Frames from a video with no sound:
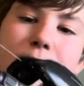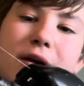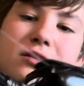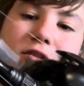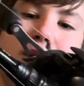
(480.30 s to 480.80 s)

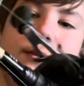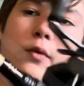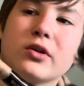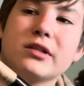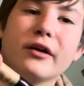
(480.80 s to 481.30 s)
boxes, grabbing more
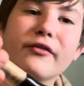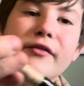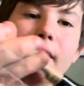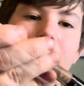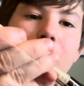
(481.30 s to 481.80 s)
stuff
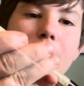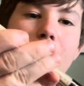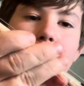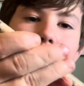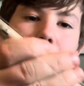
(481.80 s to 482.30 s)

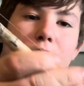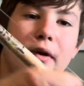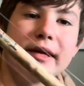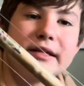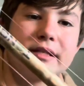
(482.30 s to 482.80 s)

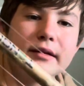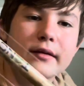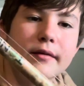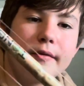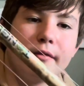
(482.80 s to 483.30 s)
right
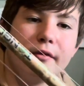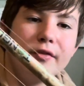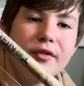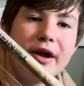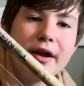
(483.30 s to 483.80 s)

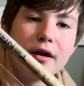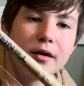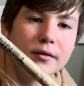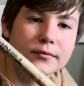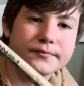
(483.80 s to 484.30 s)
there.
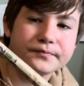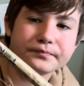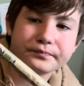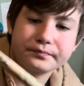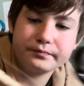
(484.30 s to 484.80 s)

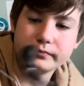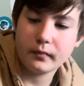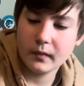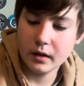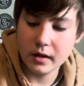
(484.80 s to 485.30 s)

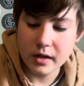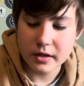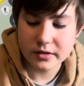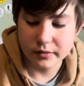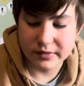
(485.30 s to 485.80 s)

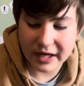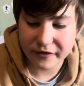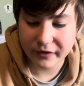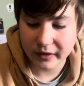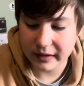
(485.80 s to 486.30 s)
So
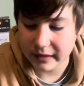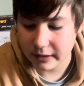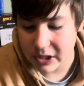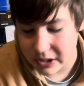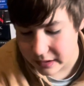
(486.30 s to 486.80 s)
definitely
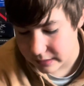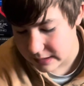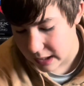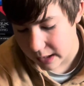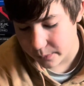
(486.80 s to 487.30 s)
good
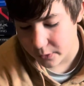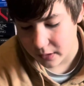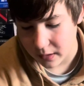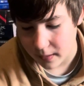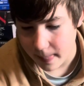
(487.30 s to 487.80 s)

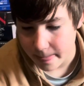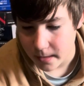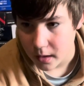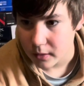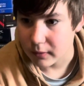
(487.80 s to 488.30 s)
topwater
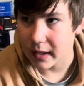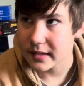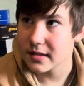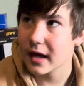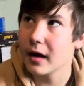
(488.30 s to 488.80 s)
rod.
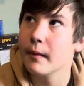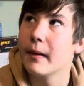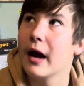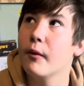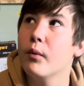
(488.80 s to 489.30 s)

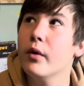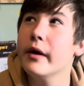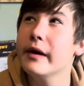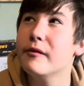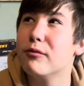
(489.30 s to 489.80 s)
I
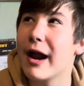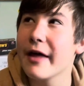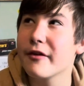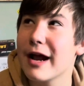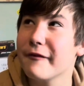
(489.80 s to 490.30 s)
would rather
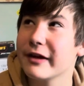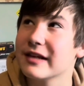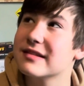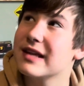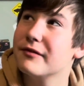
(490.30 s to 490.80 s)
have like a
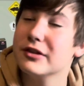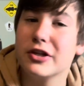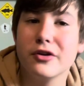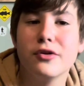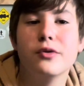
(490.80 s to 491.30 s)
7.2
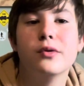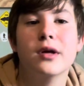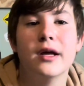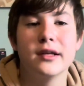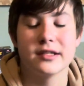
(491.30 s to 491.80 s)
to
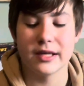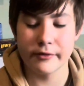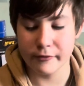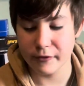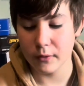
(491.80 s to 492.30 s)

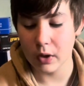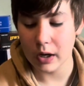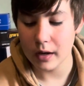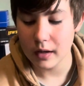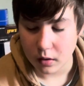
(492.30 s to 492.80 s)

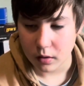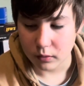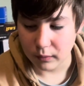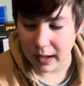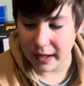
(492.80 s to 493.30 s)
7.4
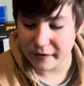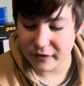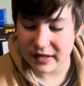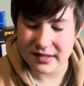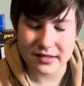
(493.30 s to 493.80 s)
rod for
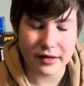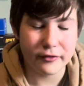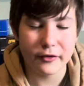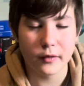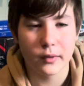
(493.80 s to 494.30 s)
this.
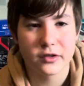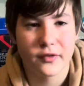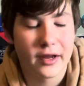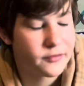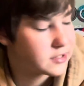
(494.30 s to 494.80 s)
7-foot works
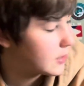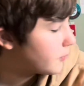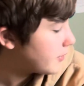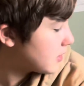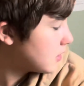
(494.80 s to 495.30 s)
fine for
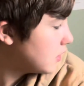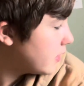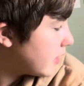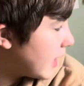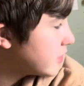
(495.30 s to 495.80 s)
topwater.
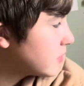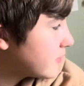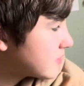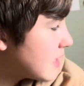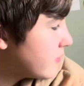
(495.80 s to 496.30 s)
I do have a
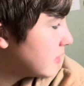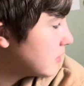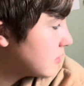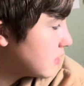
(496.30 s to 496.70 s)
7.5